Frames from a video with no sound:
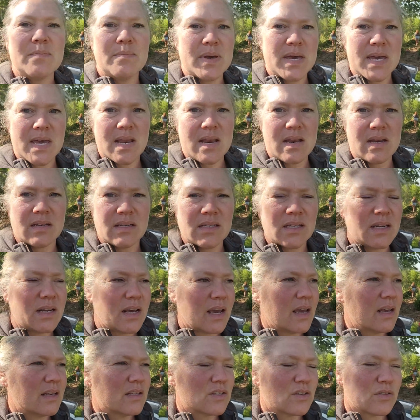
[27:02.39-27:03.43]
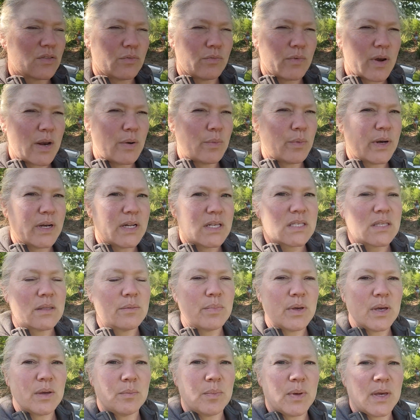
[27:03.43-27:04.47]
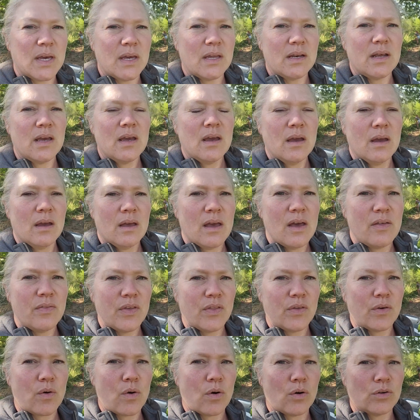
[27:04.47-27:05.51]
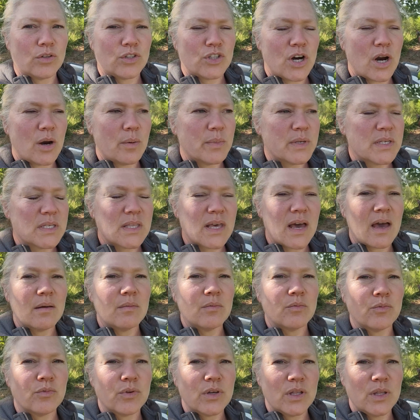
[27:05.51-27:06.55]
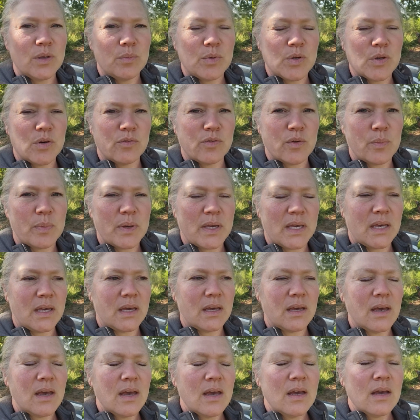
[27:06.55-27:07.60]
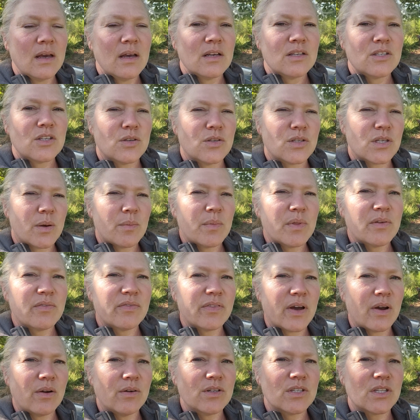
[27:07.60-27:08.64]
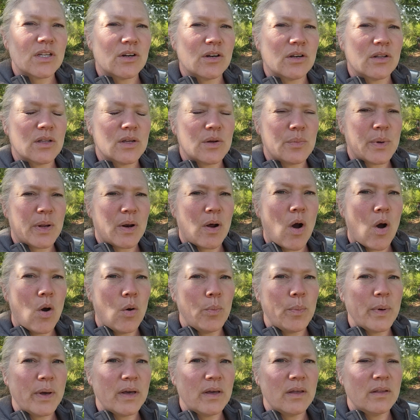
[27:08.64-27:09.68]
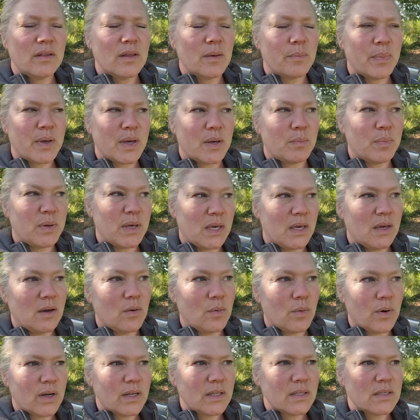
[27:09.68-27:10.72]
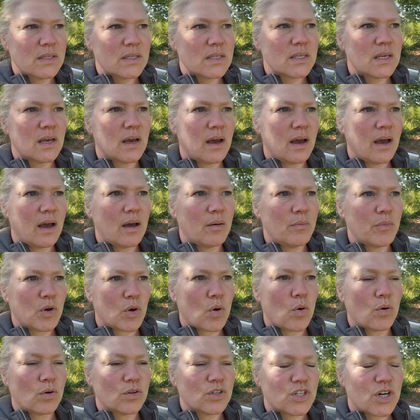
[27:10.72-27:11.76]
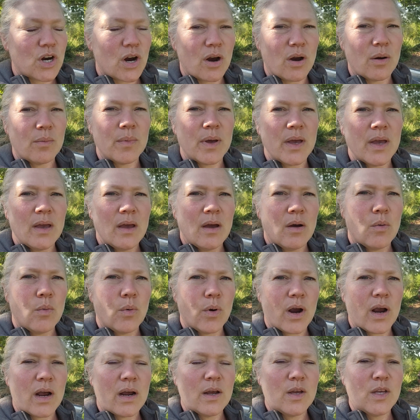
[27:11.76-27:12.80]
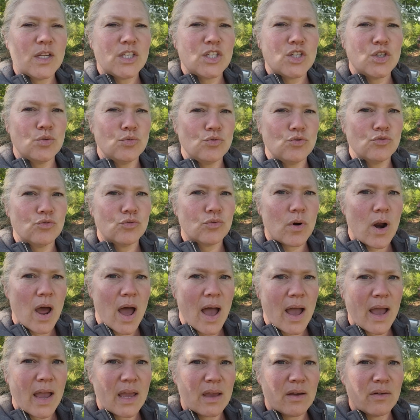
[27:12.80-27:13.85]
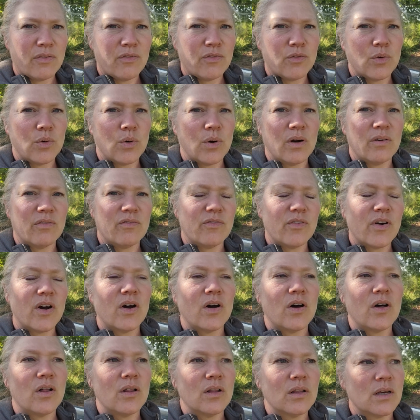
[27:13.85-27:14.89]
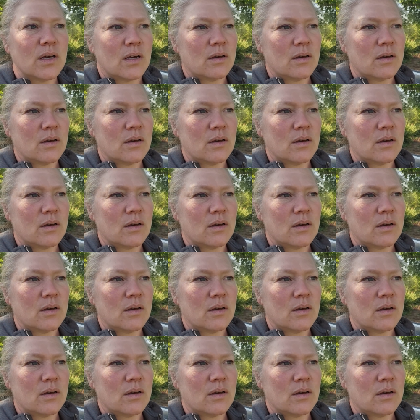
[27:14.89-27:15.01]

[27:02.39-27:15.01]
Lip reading: Ben today. So the red one is the Big Ben, and then the Coral Charm is that really beautiful pink. So some of the flowers that are a little bit open, the big pink ones, the Coral Charm, we're going to dry for fall